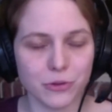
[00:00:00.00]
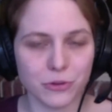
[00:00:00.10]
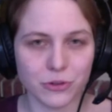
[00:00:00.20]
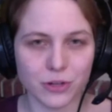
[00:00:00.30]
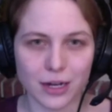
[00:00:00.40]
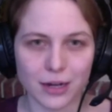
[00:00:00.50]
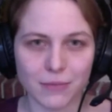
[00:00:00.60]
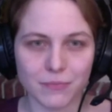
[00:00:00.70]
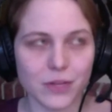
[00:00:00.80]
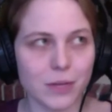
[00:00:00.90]

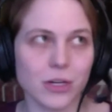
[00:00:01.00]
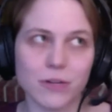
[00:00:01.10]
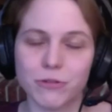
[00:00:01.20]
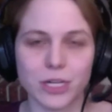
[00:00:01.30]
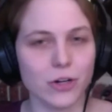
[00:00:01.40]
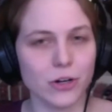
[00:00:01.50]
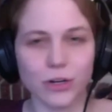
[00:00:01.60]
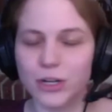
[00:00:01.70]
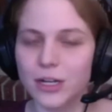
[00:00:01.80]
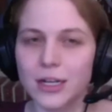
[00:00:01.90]
I'm going to forget her
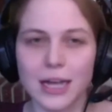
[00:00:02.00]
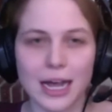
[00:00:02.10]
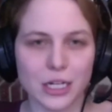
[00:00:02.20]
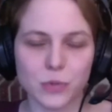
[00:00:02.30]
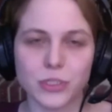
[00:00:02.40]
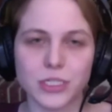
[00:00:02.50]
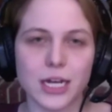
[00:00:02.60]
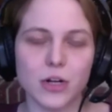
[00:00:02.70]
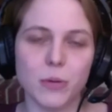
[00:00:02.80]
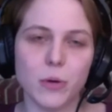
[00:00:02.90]
actual title,
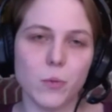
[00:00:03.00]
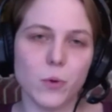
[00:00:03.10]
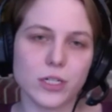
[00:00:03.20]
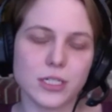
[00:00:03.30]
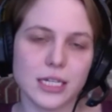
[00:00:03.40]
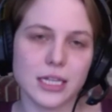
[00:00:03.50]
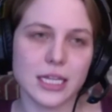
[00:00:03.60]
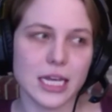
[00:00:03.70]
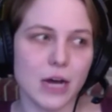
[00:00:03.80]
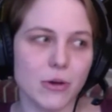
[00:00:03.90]
but works in the
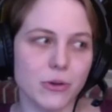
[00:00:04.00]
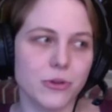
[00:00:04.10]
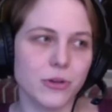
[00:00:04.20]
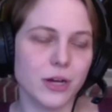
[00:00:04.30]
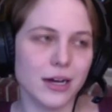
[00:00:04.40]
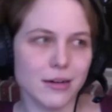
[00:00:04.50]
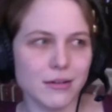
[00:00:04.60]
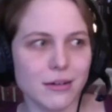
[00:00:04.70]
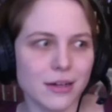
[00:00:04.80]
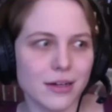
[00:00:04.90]
health
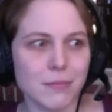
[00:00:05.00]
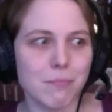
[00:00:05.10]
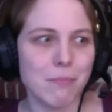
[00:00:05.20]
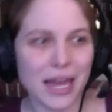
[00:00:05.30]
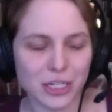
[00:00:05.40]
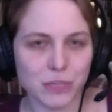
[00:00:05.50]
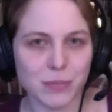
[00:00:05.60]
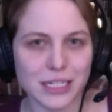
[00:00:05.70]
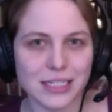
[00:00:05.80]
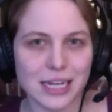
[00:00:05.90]

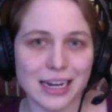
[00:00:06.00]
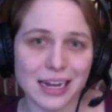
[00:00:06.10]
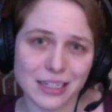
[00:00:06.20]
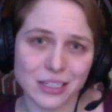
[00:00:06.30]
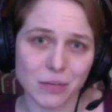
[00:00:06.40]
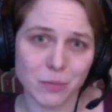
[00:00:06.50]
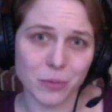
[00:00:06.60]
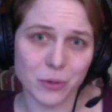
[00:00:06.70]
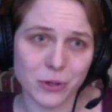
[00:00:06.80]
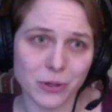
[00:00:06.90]
management at
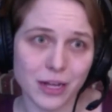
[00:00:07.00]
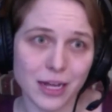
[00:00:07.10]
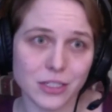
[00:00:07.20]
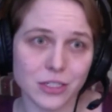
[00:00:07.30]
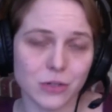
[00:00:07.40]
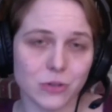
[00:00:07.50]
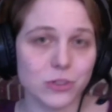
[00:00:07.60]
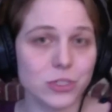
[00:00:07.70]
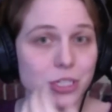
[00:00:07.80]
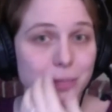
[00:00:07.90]
ExxonMobil. And so
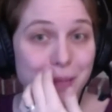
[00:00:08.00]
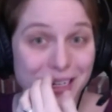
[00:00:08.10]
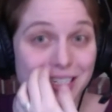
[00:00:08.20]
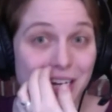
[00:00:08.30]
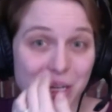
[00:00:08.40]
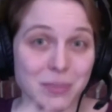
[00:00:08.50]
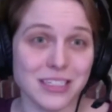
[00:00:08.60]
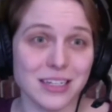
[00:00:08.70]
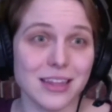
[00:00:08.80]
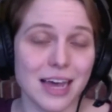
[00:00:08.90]
she makes documents
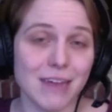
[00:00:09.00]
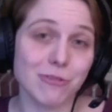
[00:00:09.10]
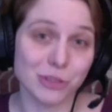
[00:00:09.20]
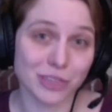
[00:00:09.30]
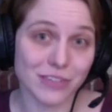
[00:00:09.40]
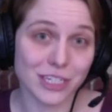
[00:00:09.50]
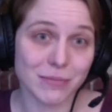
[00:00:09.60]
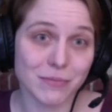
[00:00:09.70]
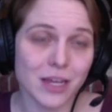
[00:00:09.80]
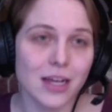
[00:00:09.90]
like that for a living.
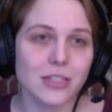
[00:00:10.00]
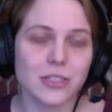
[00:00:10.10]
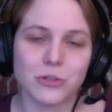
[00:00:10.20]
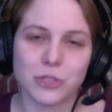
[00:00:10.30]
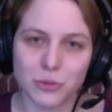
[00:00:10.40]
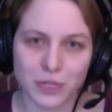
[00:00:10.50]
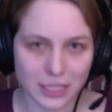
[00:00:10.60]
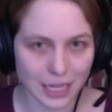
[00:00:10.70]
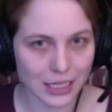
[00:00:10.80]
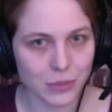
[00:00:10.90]
And so she knew
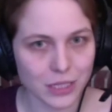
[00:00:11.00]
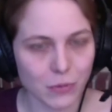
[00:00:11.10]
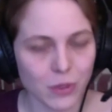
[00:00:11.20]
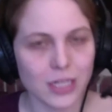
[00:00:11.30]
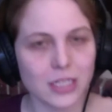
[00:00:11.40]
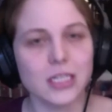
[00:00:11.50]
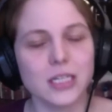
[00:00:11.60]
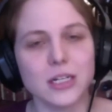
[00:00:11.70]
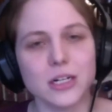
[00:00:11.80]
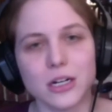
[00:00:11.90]
exactly what they wanted to
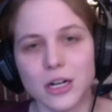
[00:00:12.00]
hear.